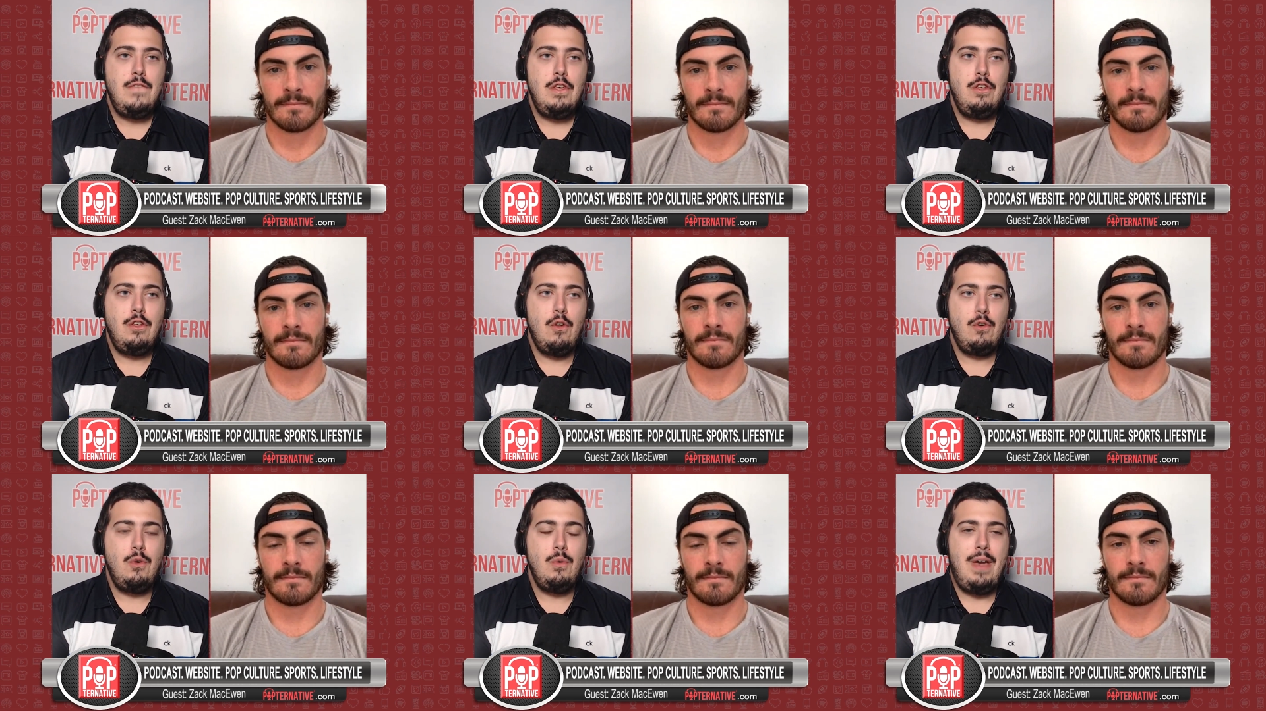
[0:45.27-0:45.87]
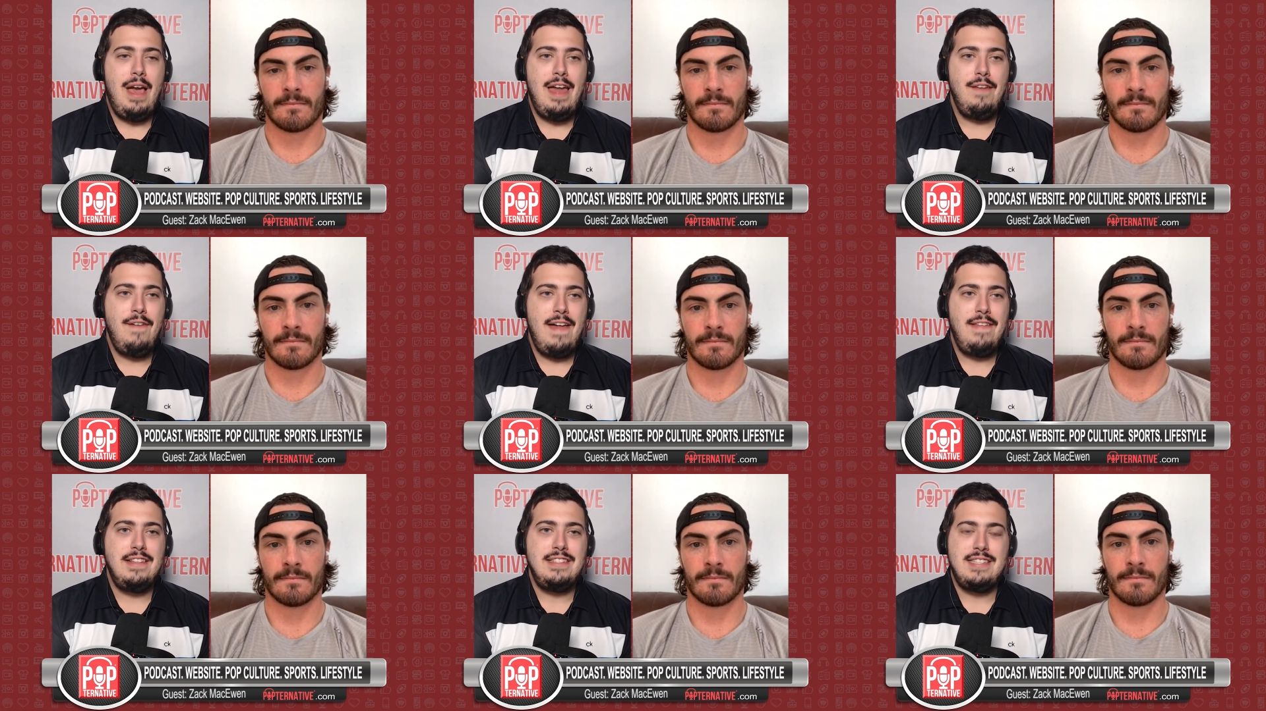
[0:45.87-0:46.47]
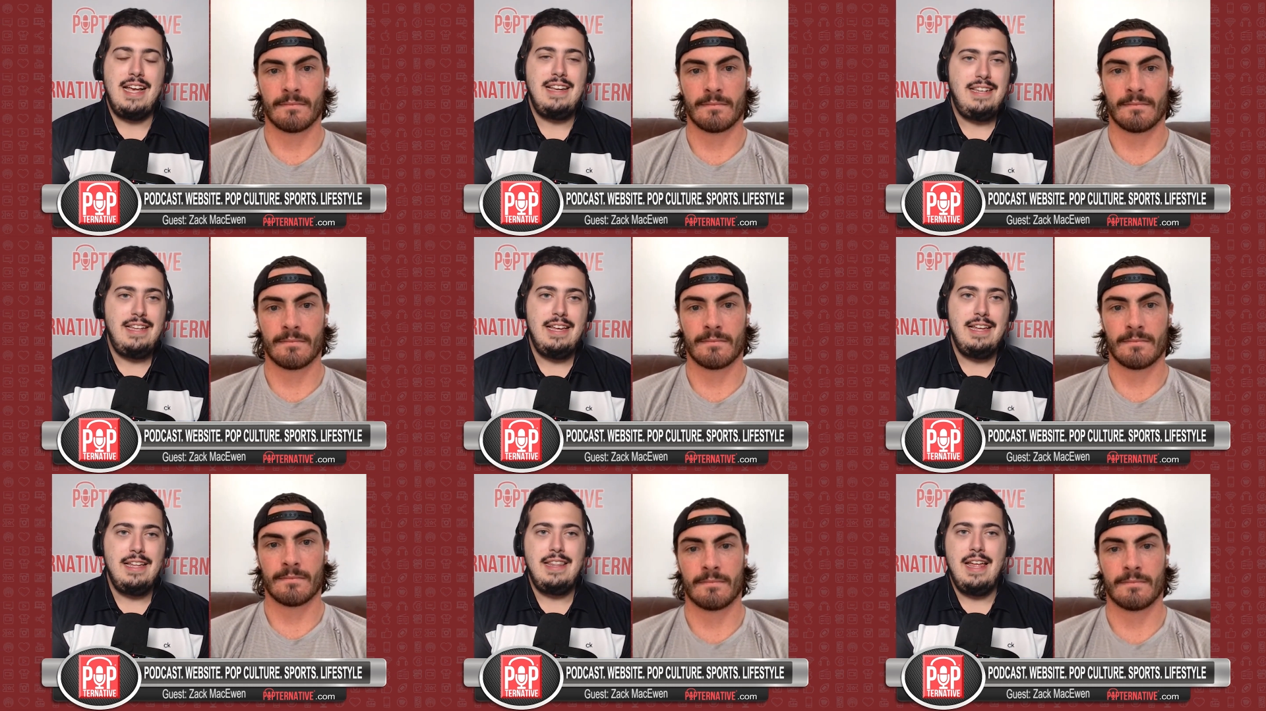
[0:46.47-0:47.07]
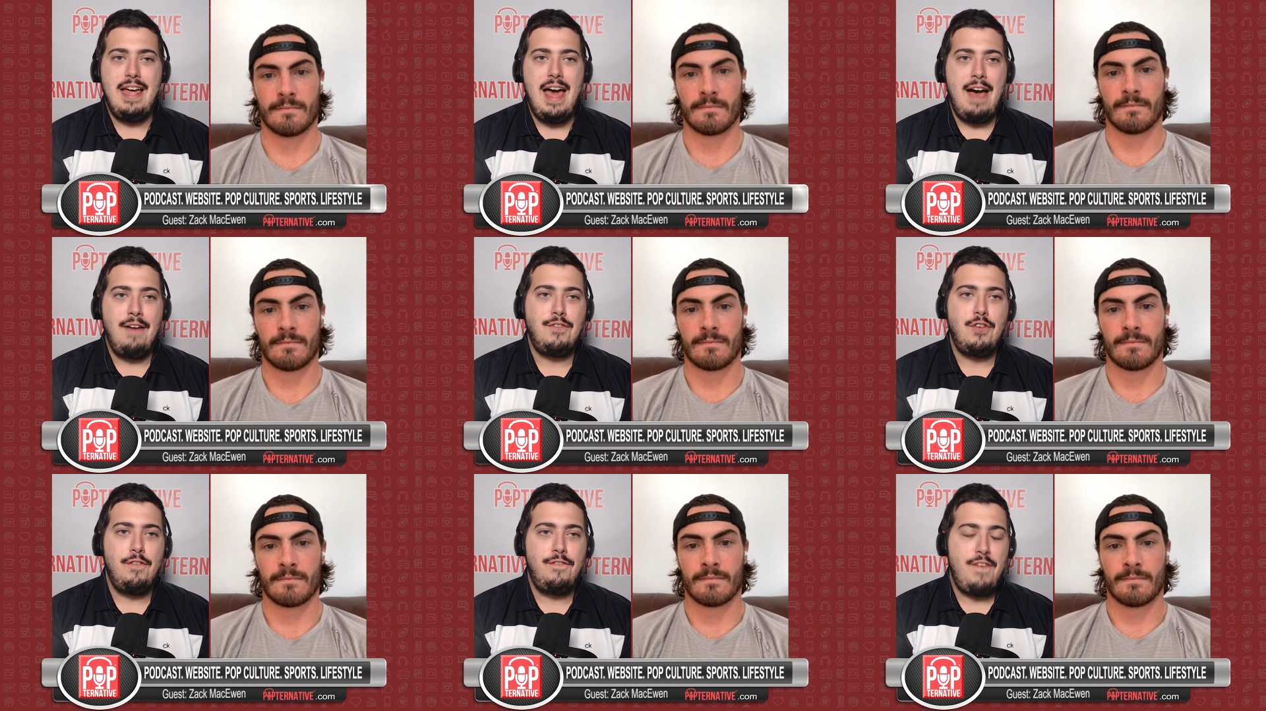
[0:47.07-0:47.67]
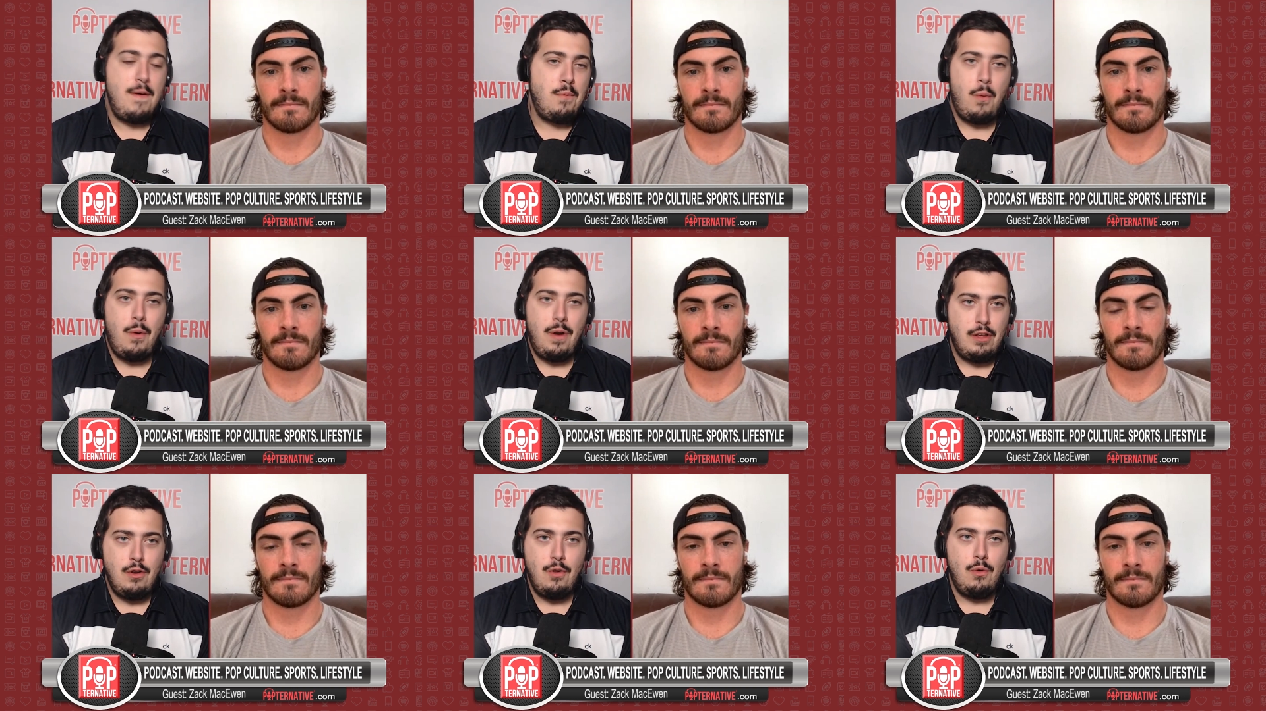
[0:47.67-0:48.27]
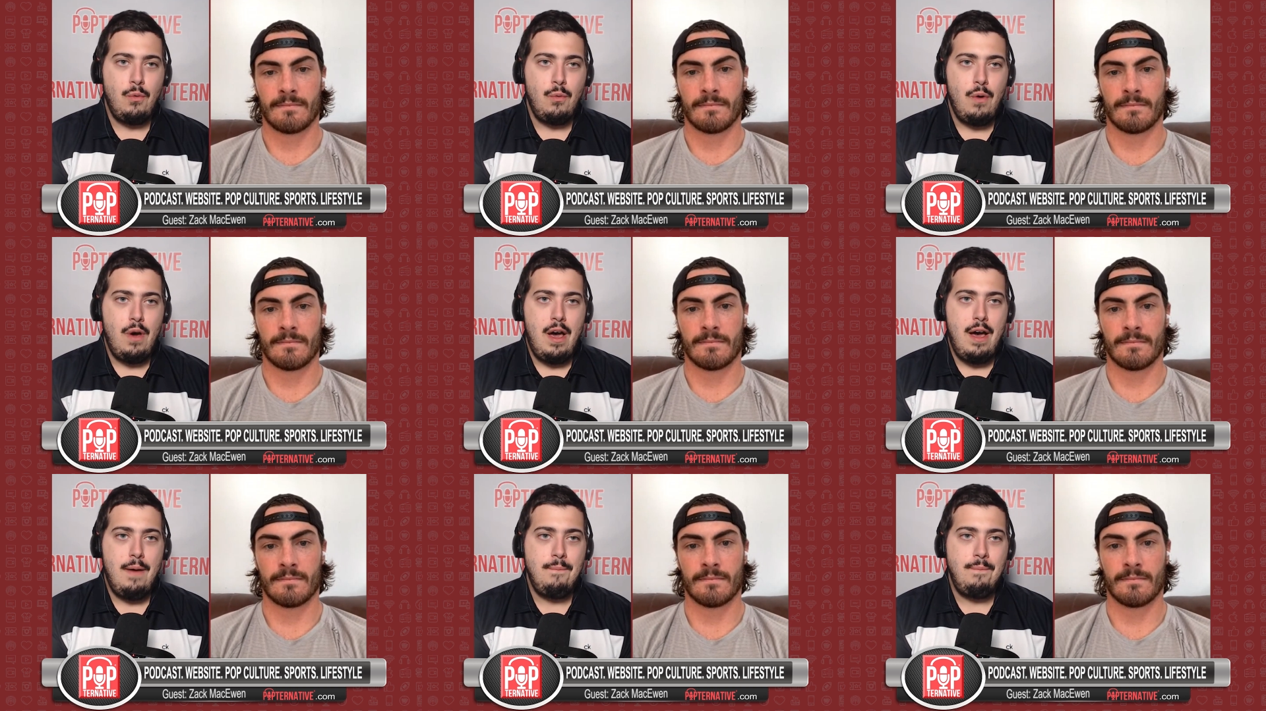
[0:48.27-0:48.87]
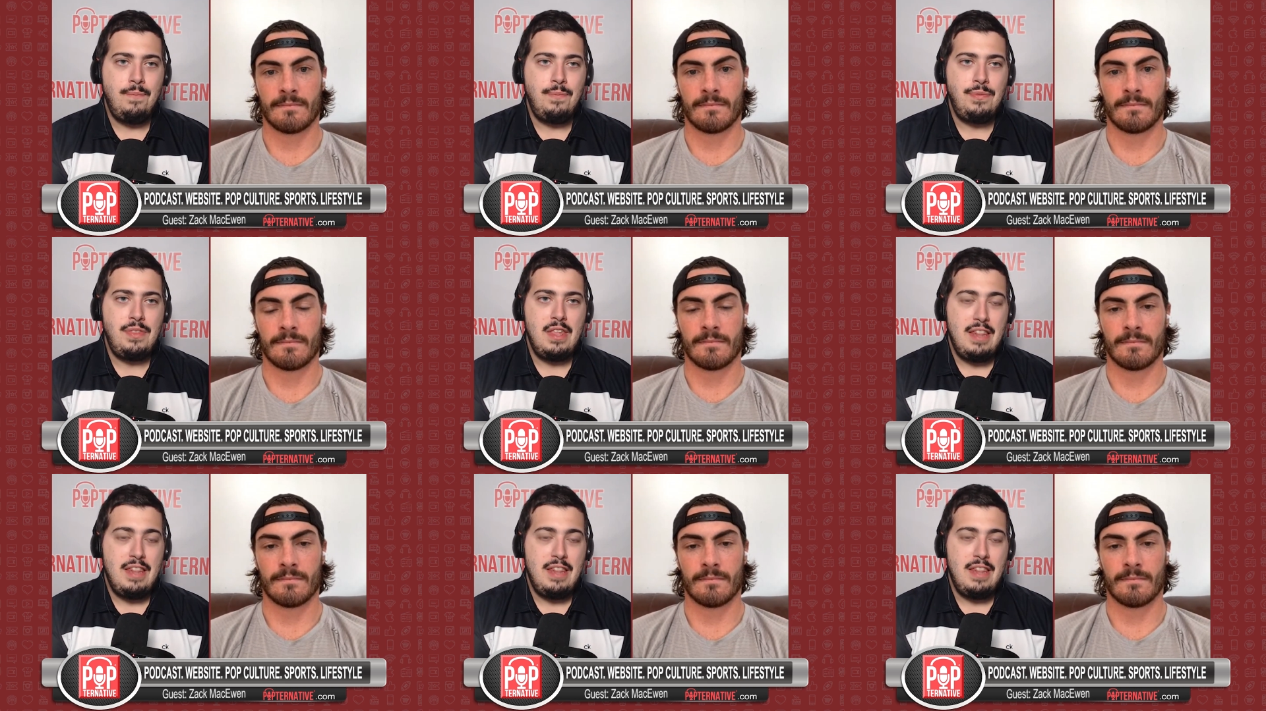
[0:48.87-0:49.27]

Speaker 1: you know, you kind of had this idea that after February, you know, um,